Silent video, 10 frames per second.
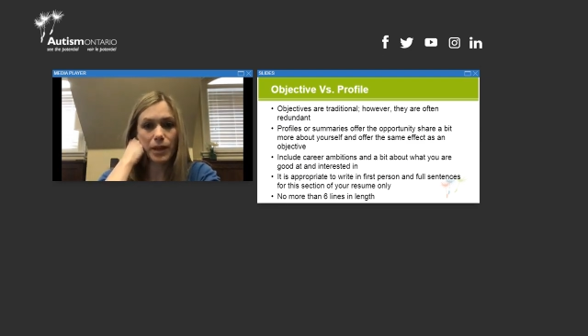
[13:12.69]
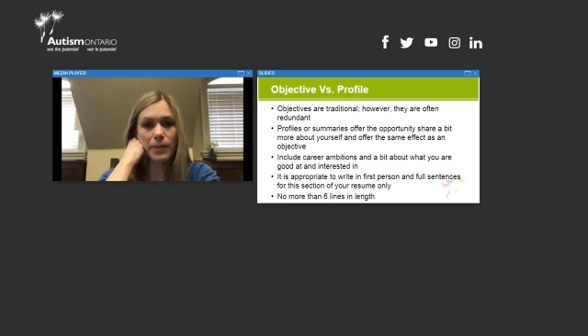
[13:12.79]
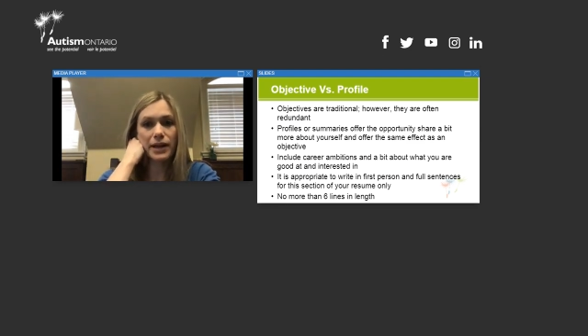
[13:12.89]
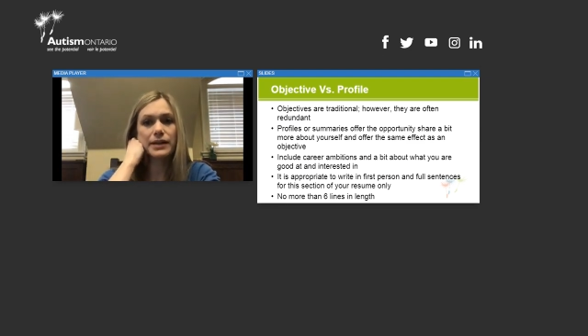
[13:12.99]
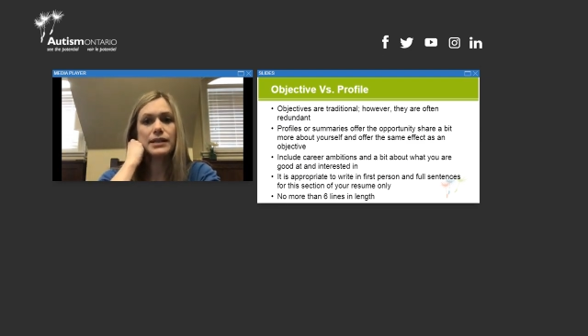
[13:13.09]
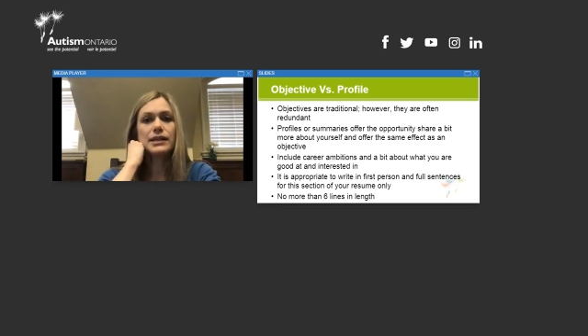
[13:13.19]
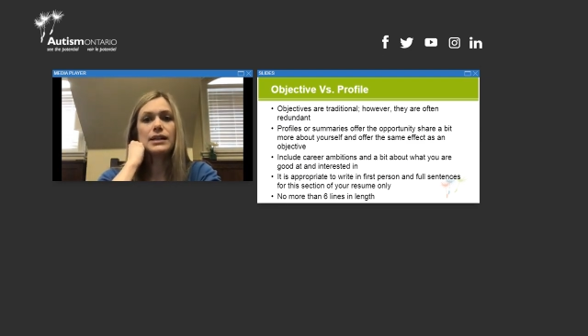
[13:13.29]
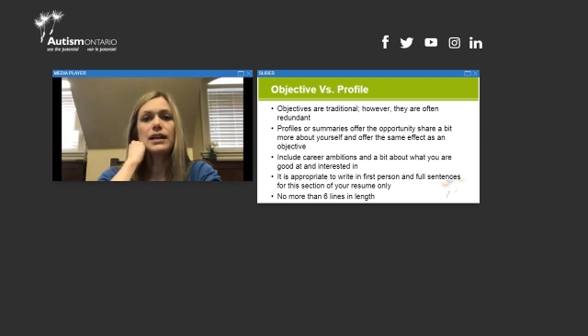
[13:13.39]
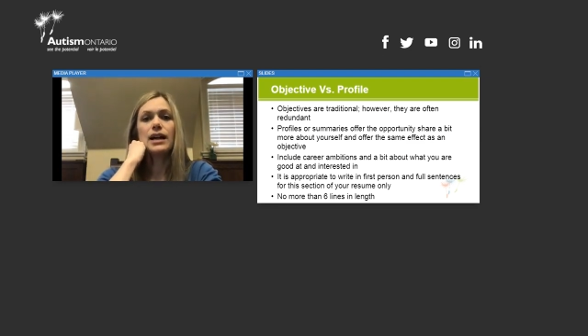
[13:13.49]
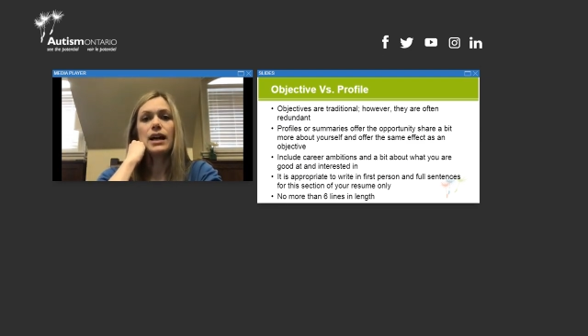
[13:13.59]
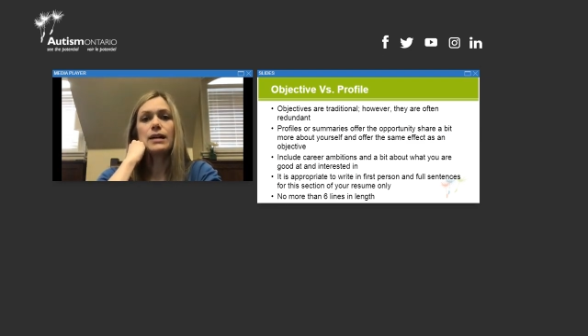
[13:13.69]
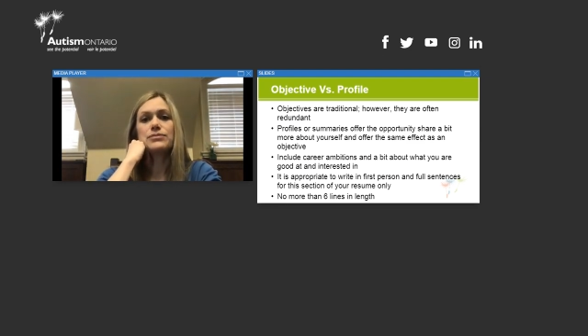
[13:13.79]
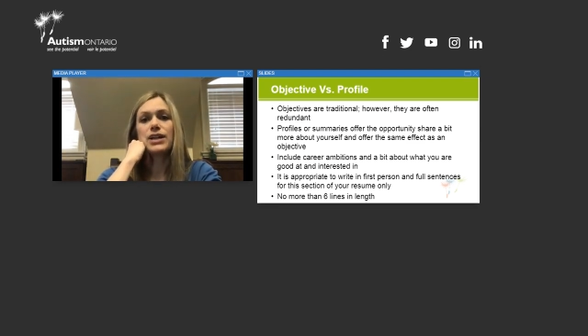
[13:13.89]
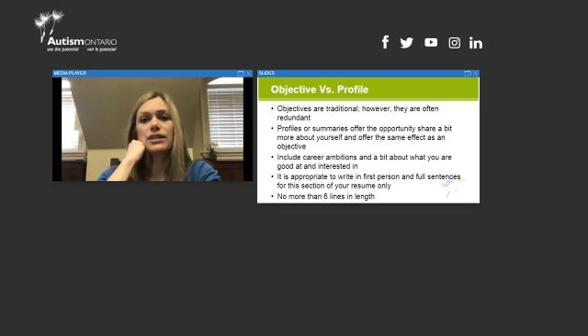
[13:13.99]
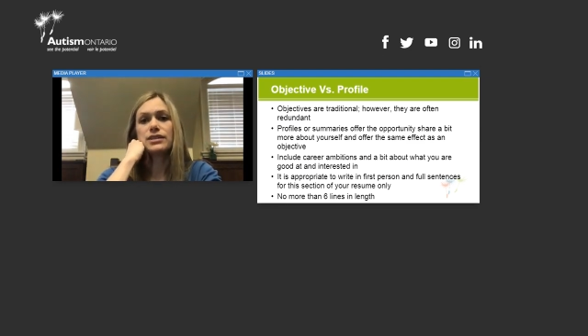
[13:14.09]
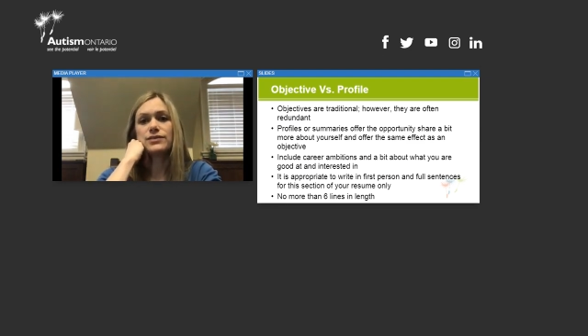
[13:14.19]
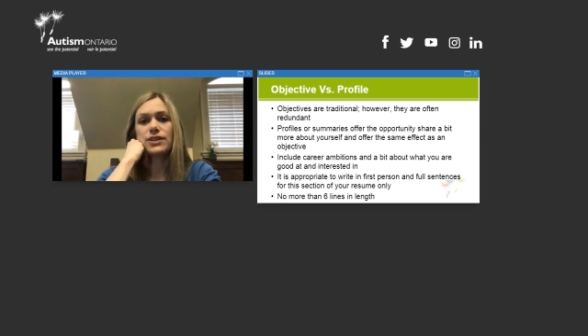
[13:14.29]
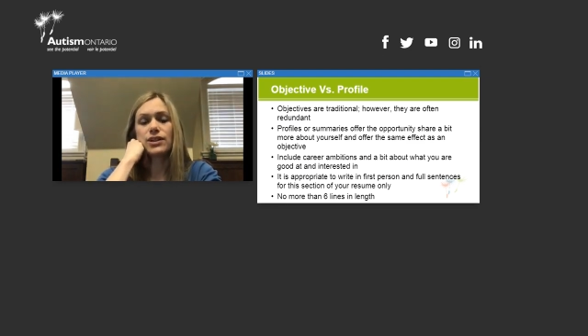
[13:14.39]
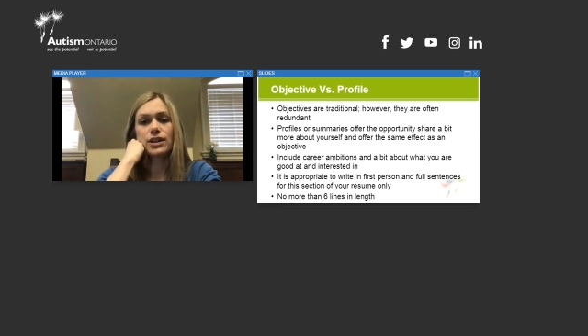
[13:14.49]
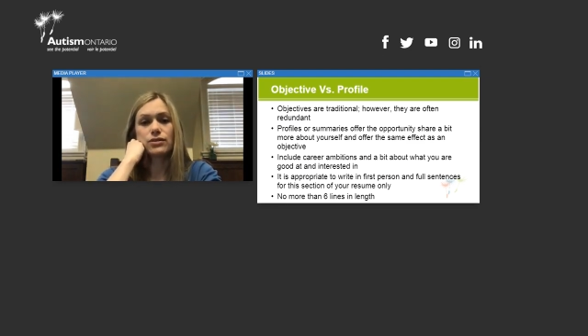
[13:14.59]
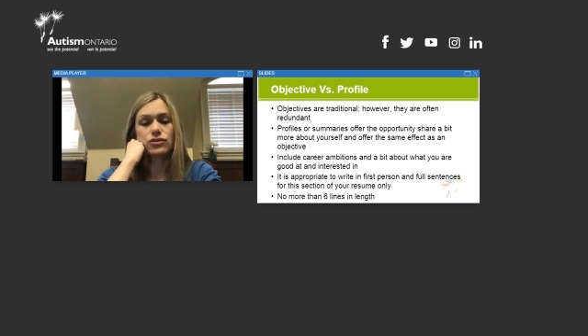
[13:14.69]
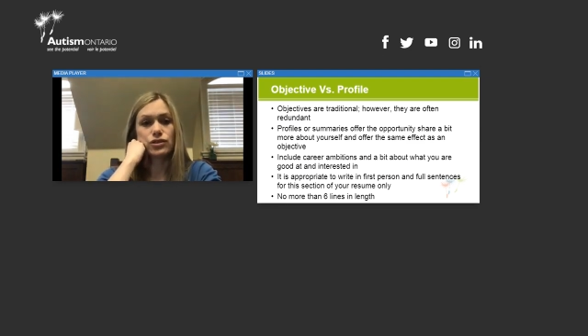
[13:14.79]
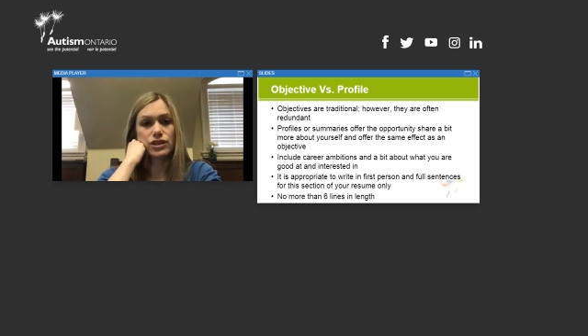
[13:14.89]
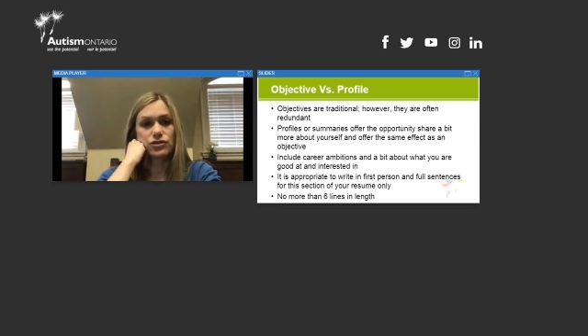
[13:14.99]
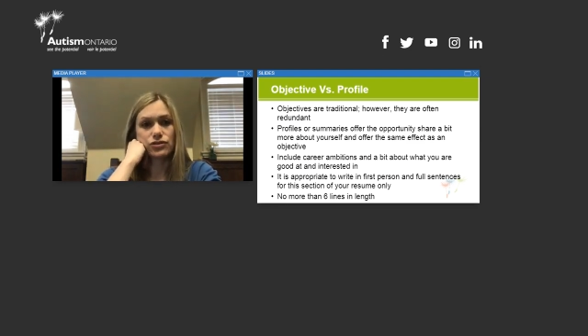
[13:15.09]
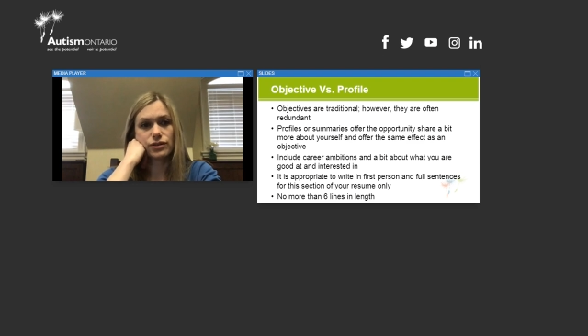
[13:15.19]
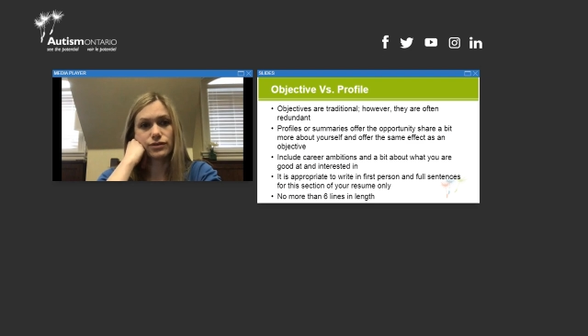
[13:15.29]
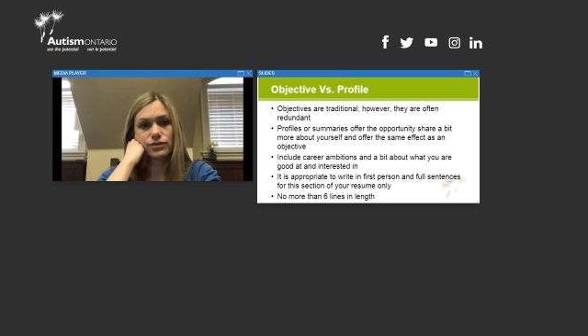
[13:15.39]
But objectives are traditional.